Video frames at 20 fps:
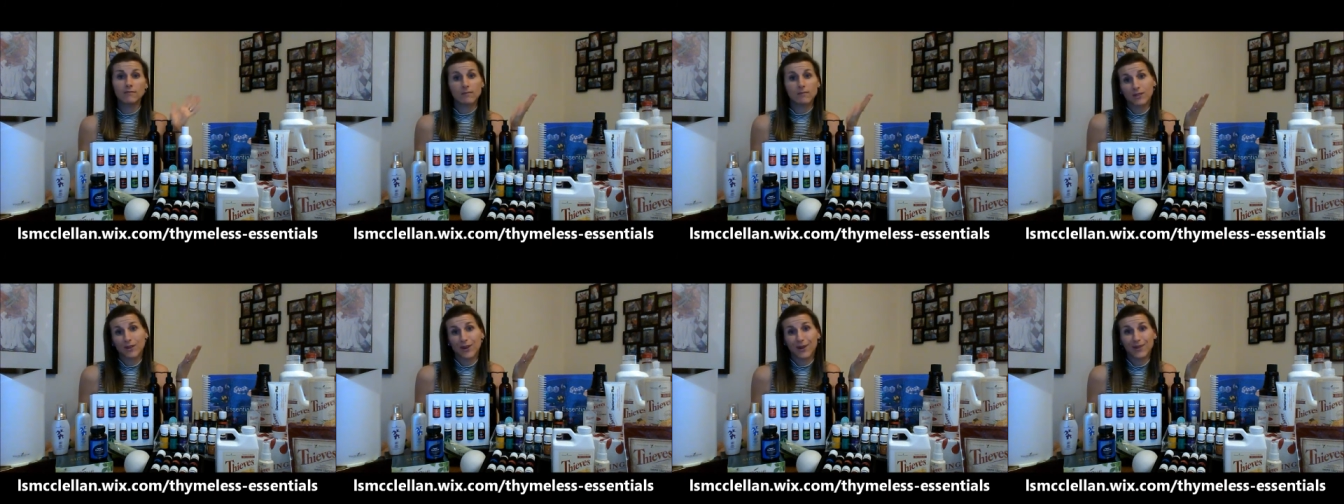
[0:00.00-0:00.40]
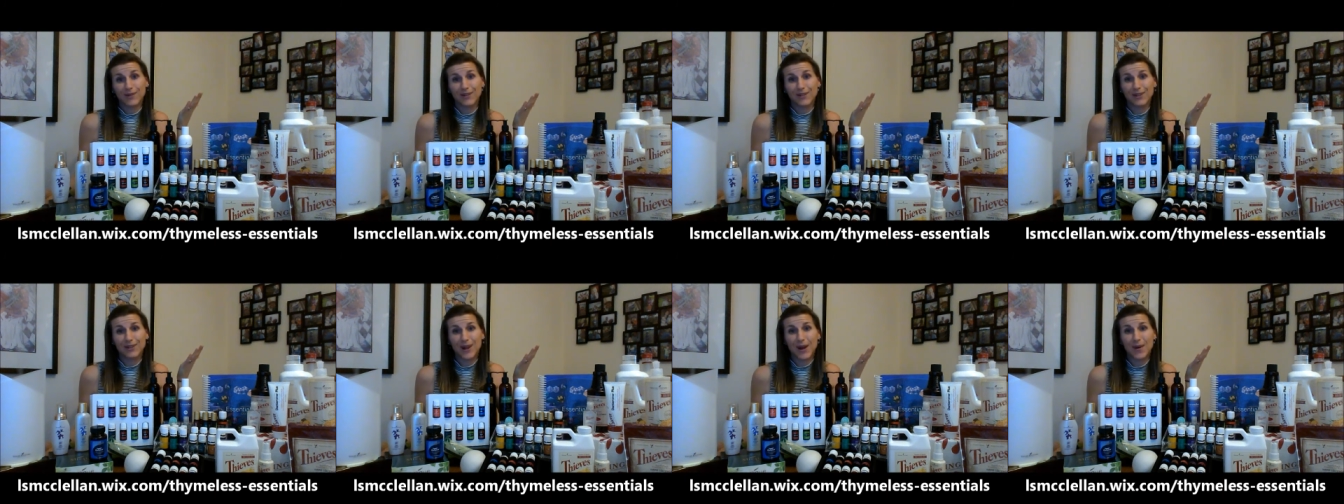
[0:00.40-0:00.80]
So
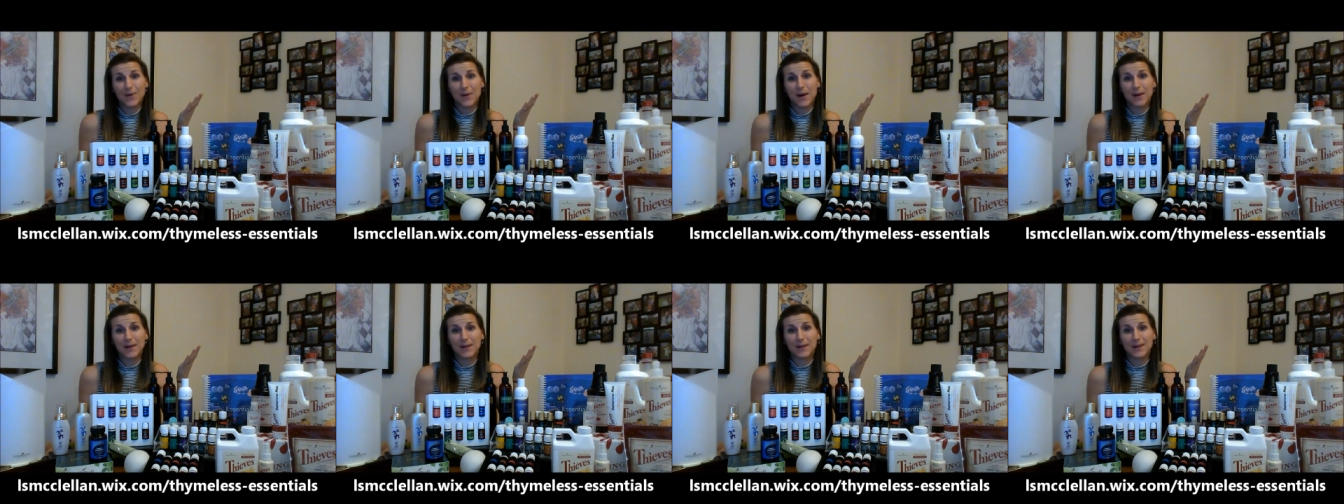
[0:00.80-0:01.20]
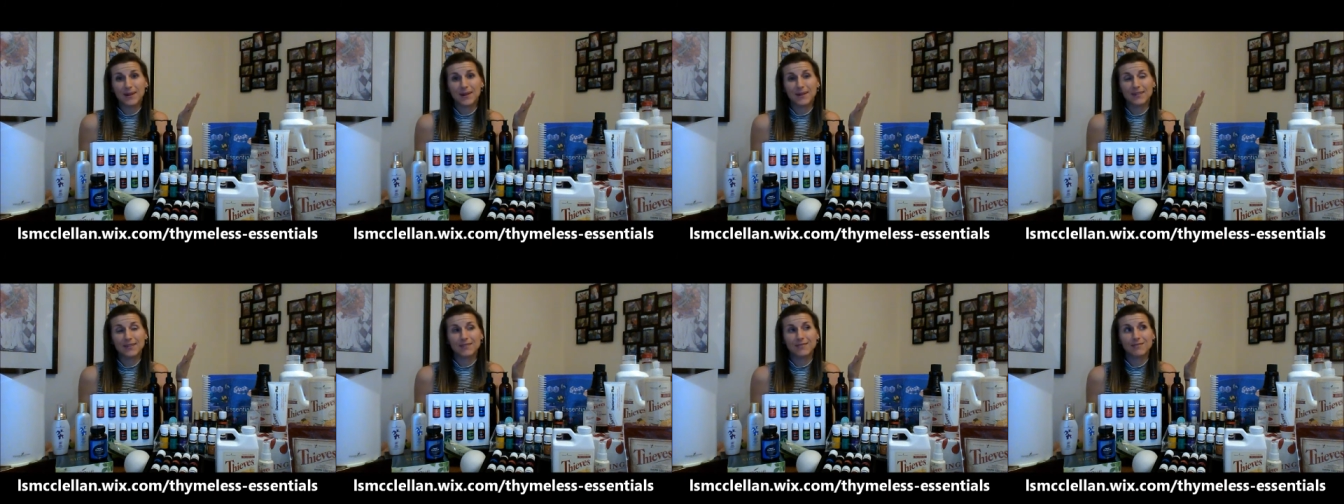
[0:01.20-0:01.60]
you know while
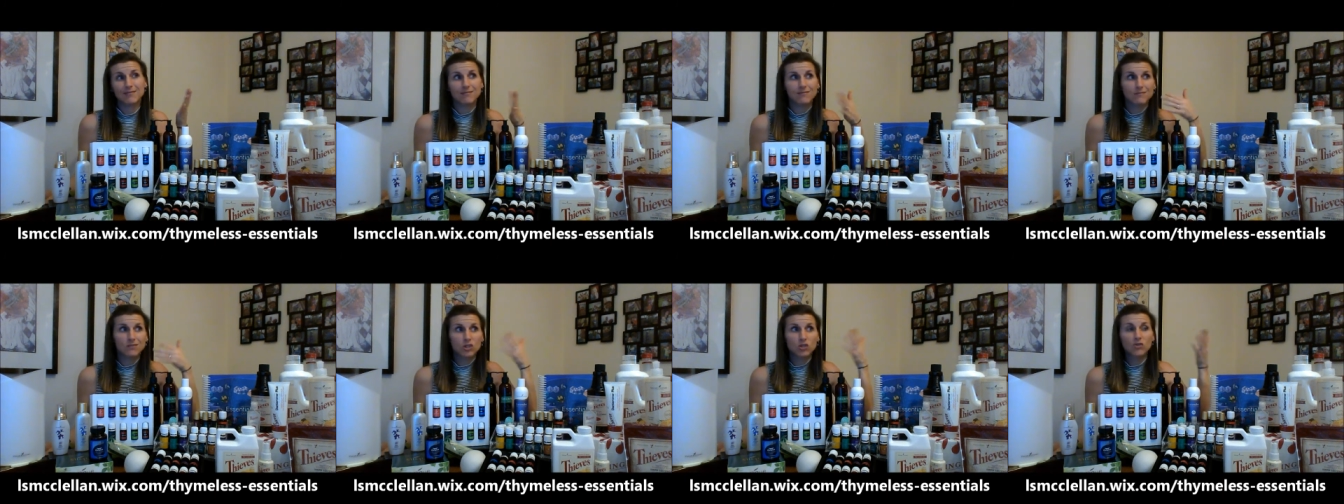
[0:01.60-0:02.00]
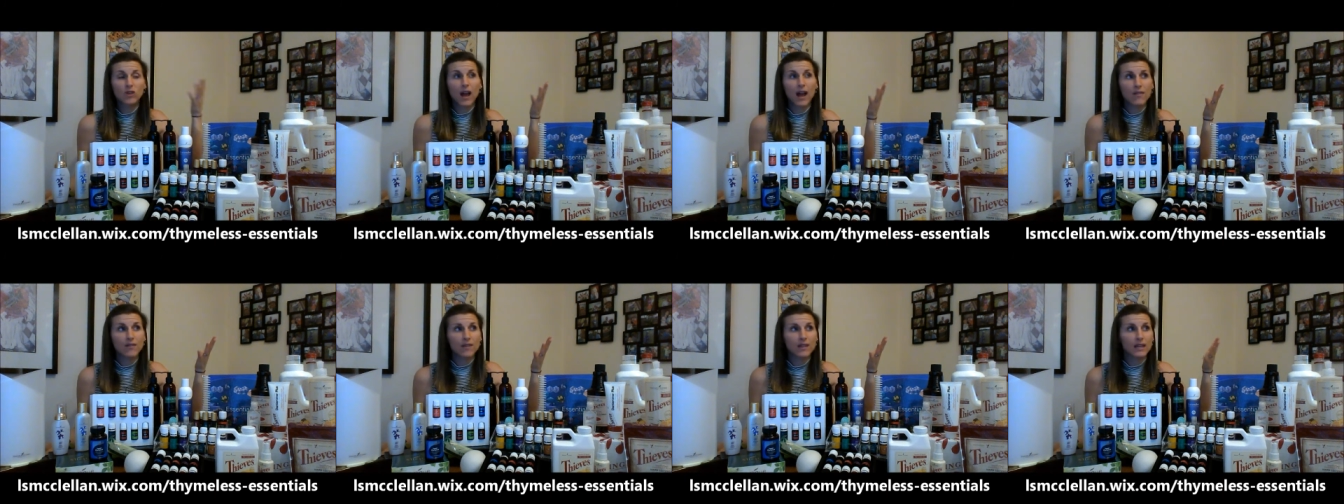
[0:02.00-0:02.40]
you're
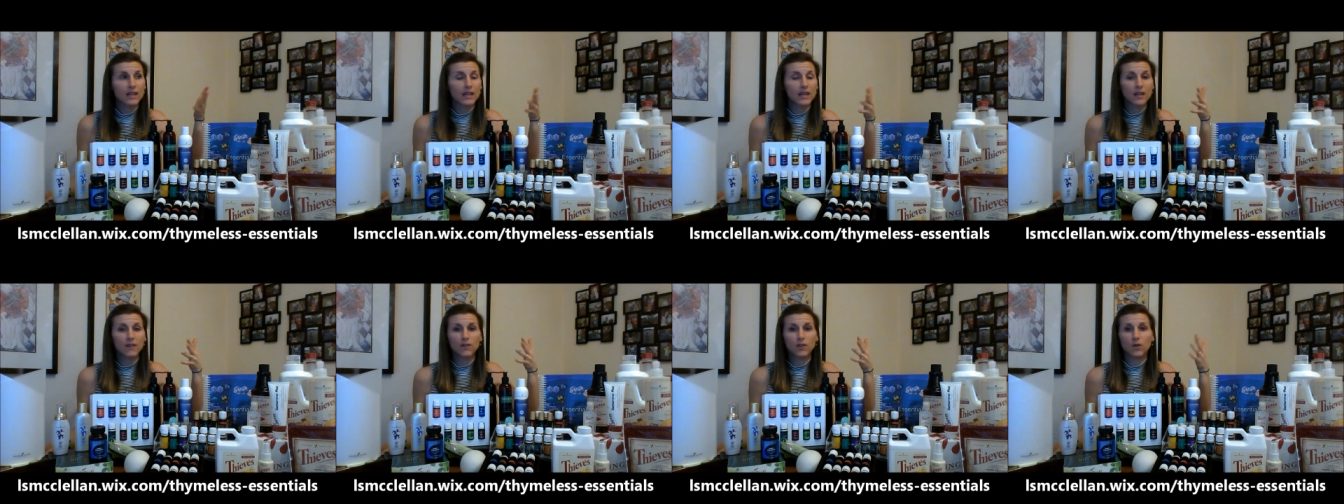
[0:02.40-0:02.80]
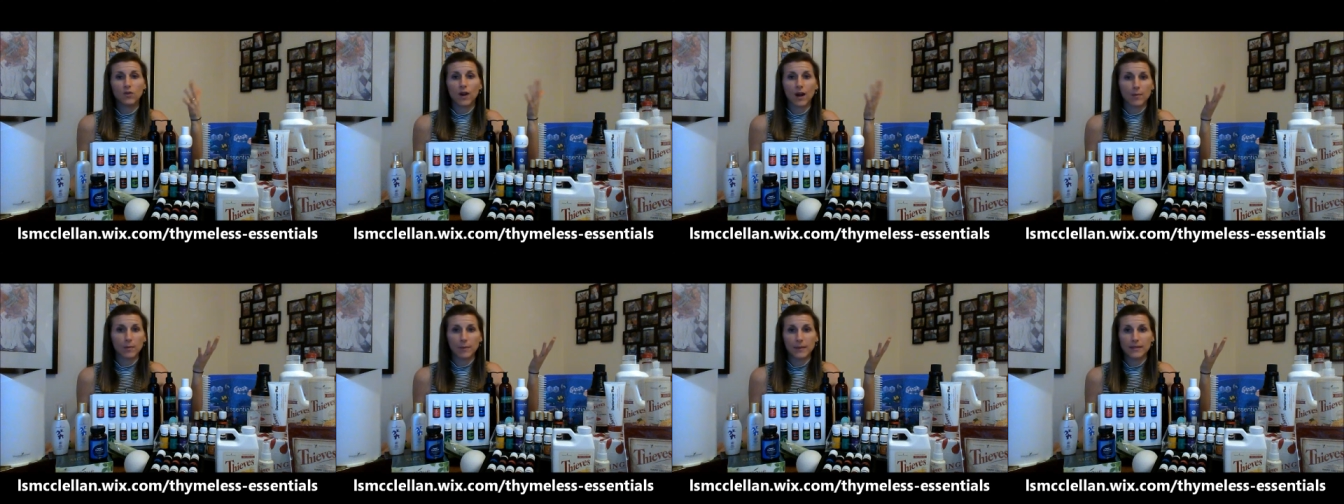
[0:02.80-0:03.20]
traveling, if you
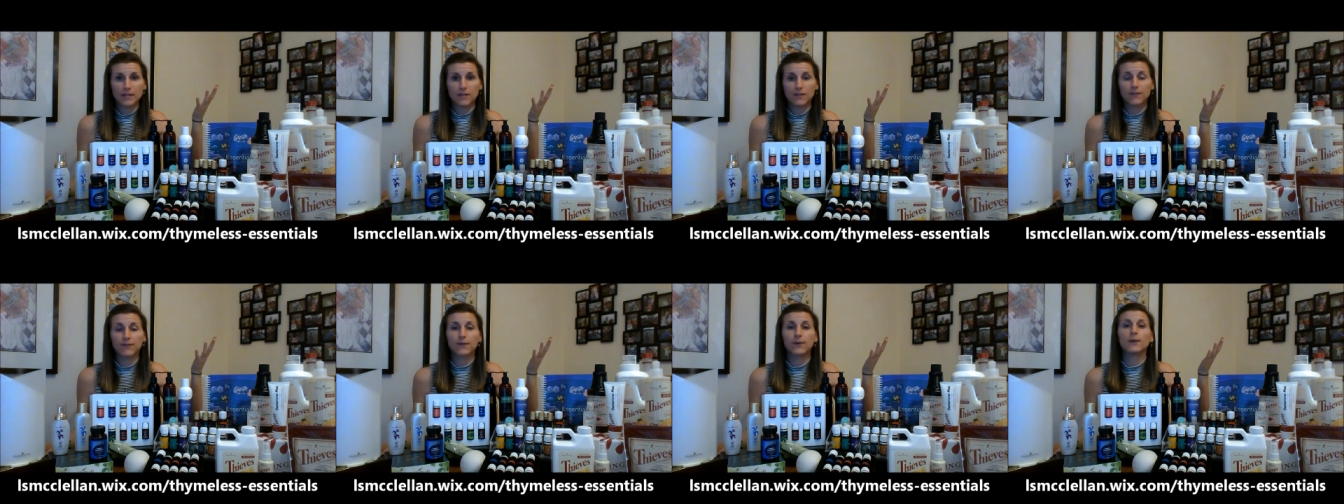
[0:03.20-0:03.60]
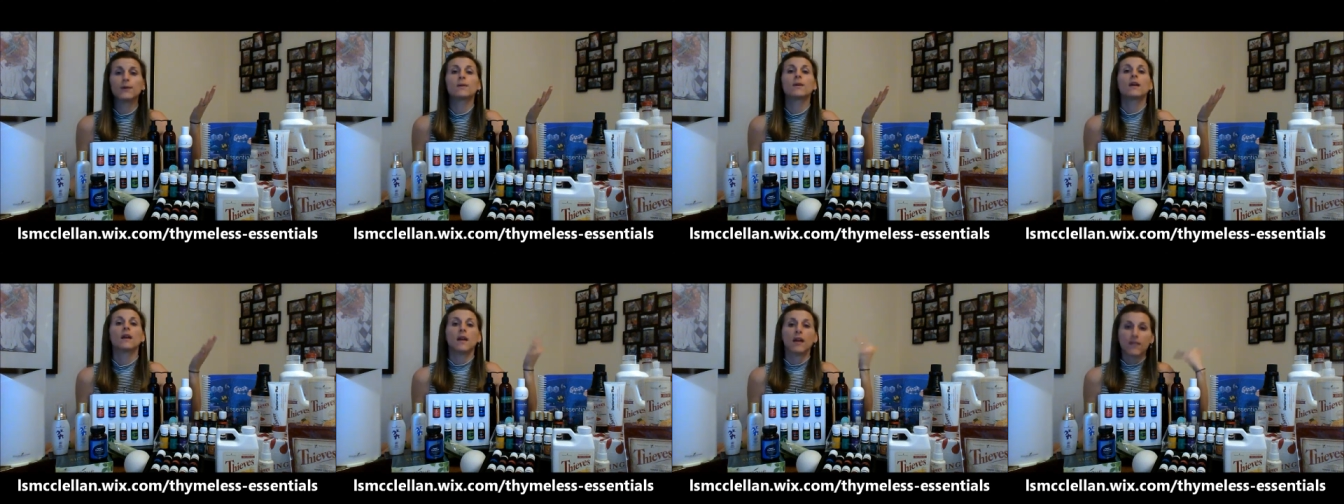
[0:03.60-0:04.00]
grab a piece of
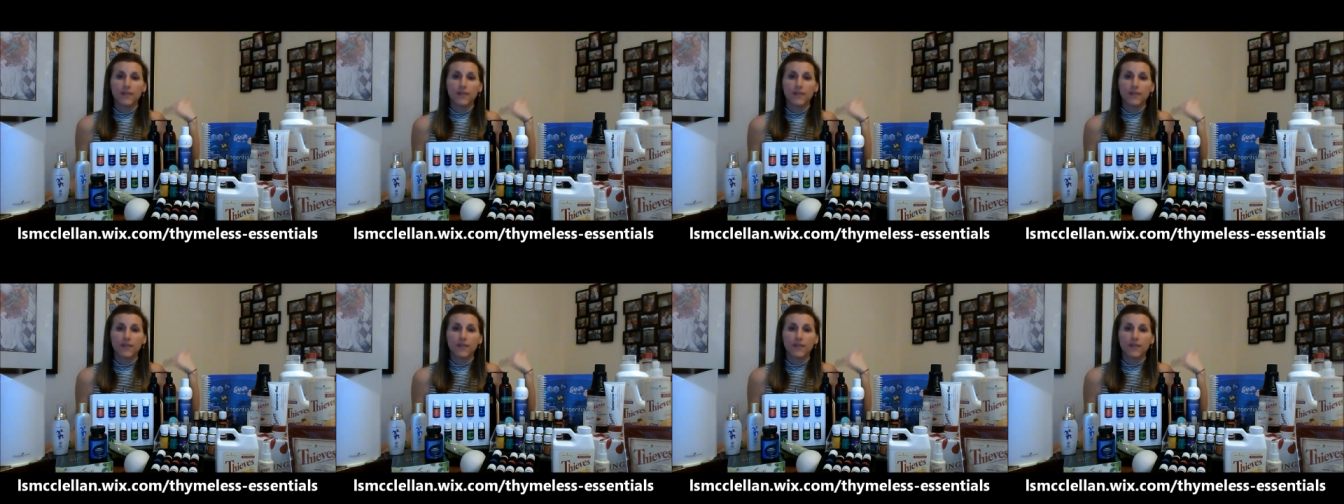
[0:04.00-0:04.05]
fruit,